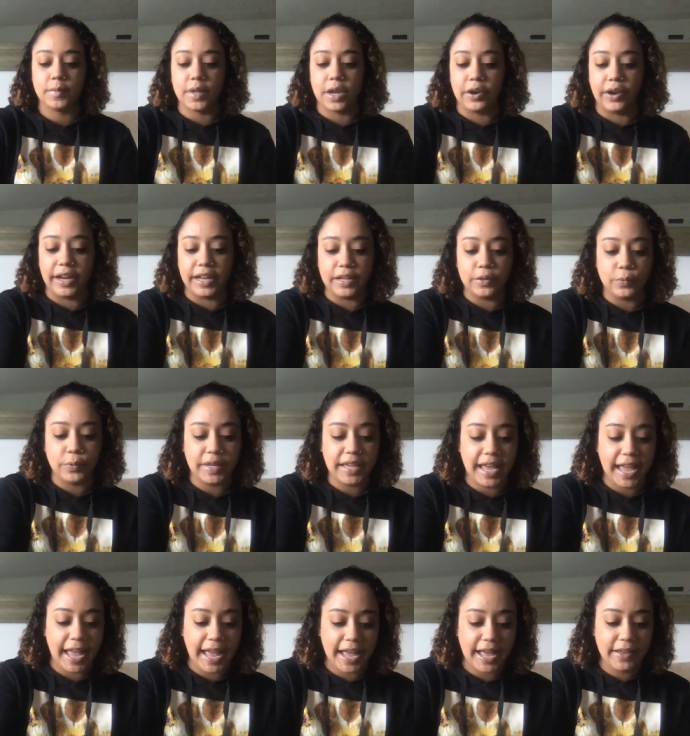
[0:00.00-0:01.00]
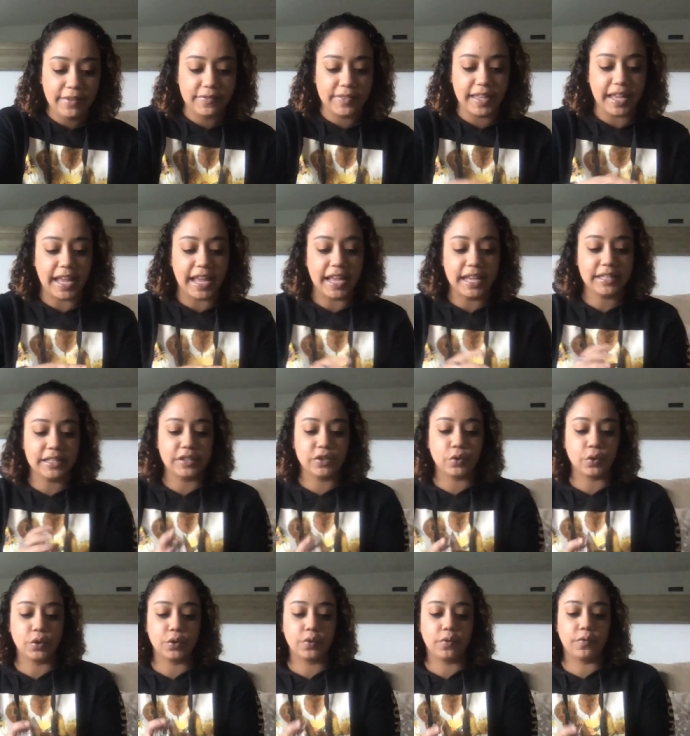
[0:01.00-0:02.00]
All right, we have the Ace of
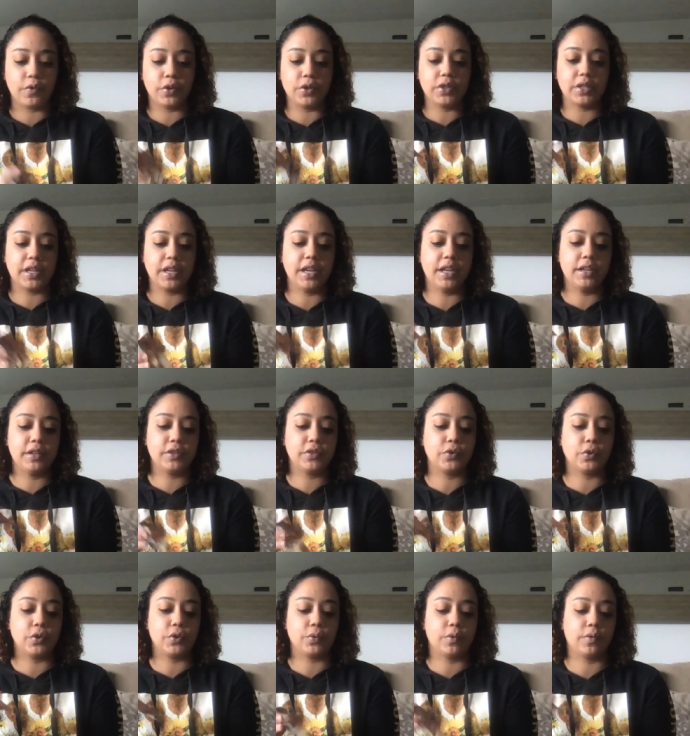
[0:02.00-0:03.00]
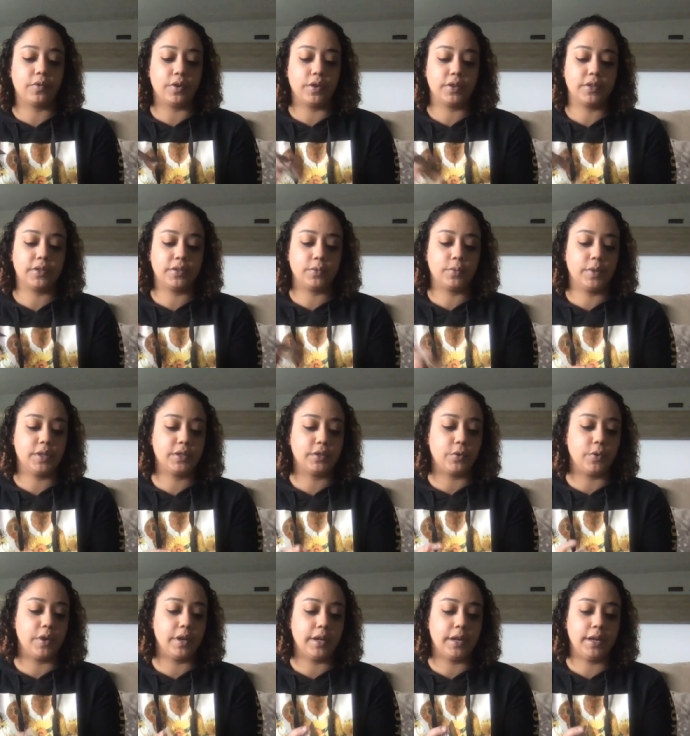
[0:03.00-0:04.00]
Swords reversed, King of Swords reversed. What's
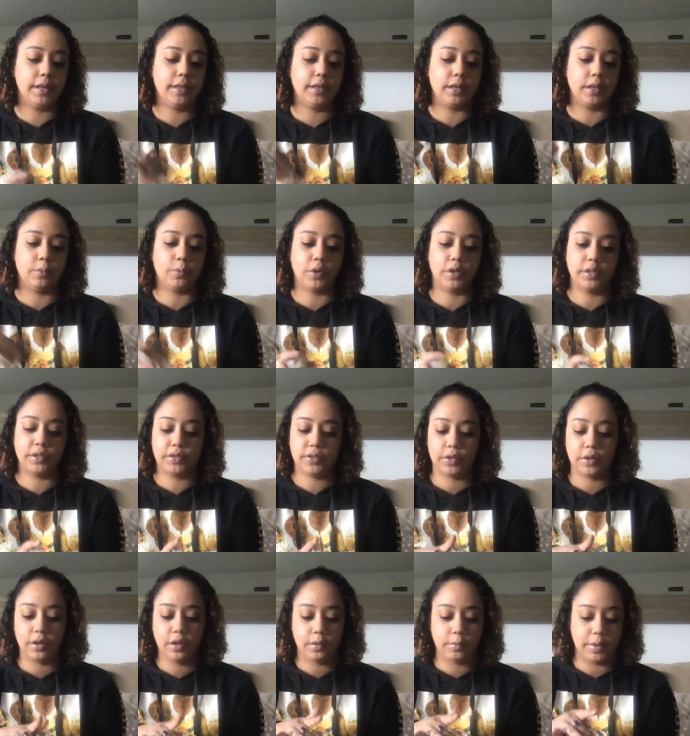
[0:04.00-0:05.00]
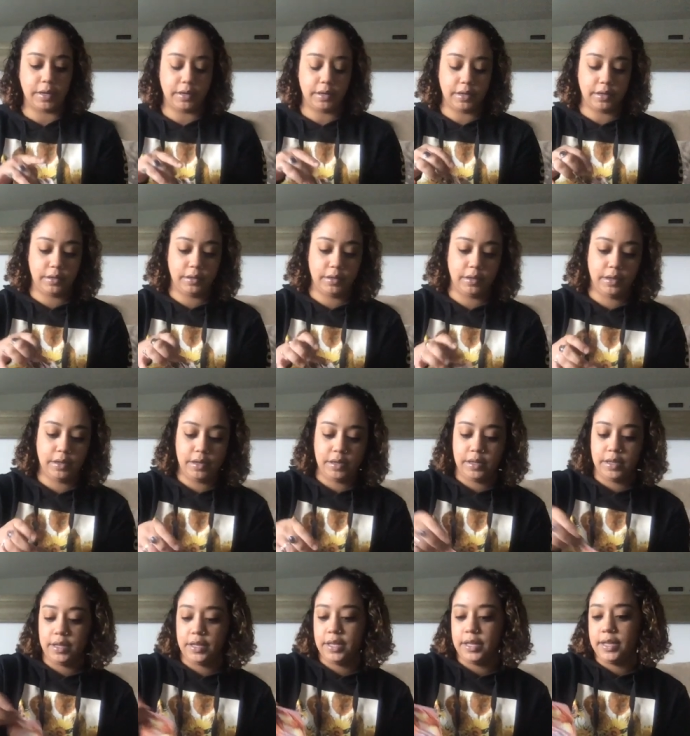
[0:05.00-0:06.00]
going on, Libra? Let's talk about it.
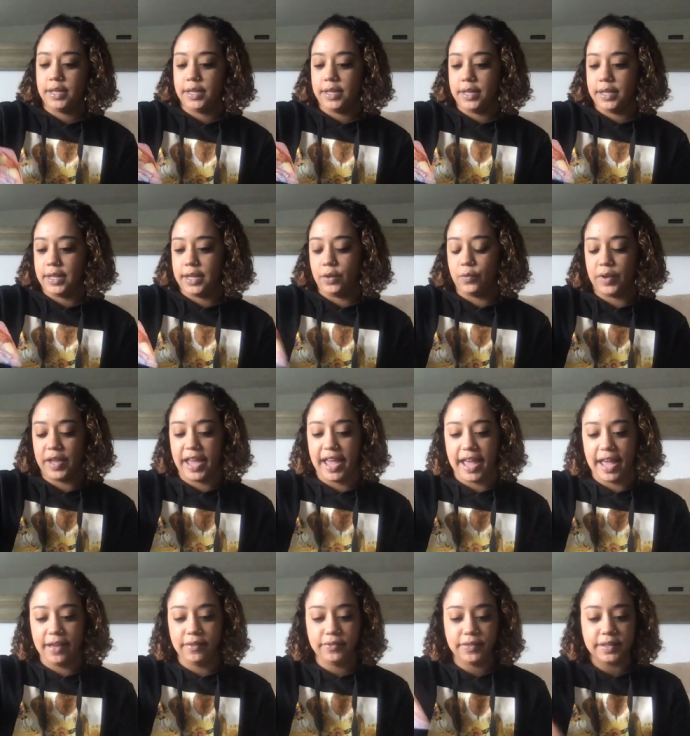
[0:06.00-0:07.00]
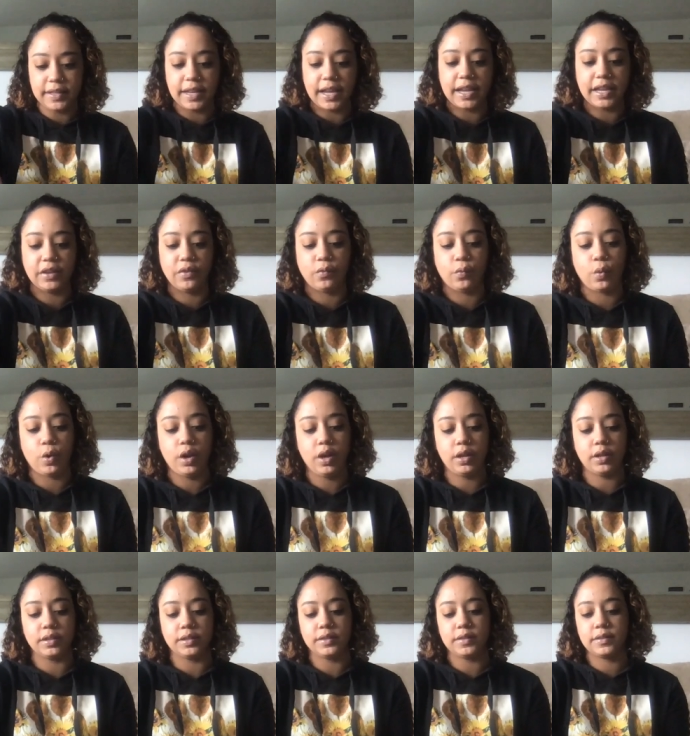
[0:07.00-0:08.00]
And we have the Nine of
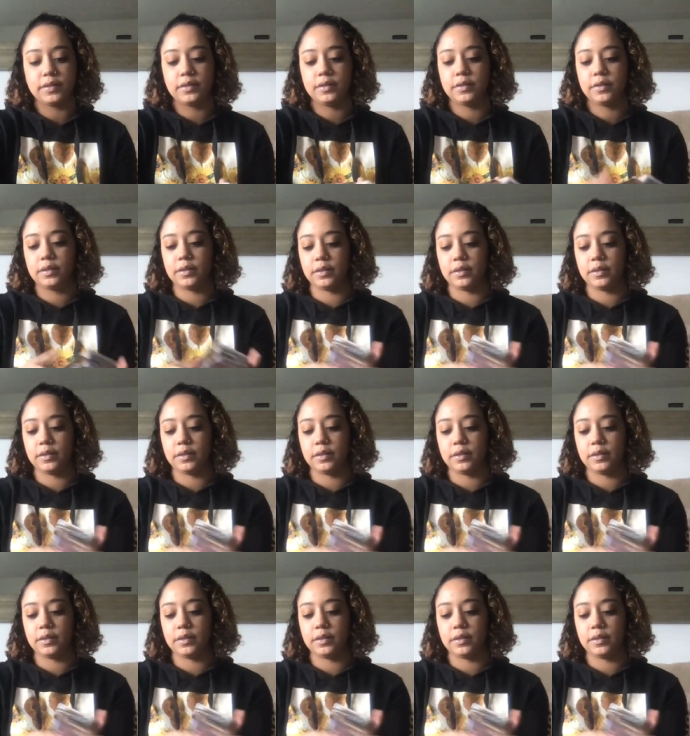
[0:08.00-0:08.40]
Wands.